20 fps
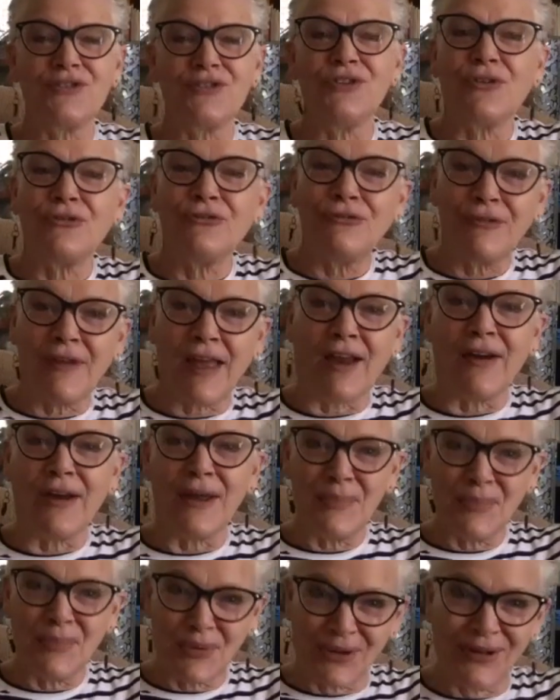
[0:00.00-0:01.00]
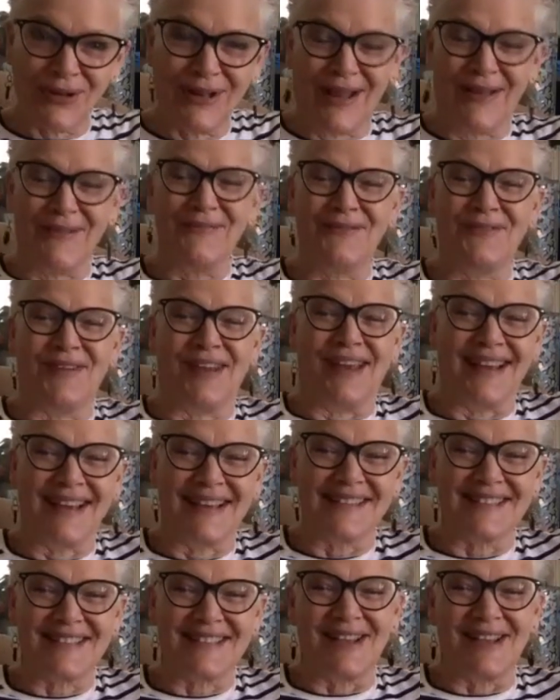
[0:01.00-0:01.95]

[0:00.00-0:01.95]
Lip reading: You're very prolific. So,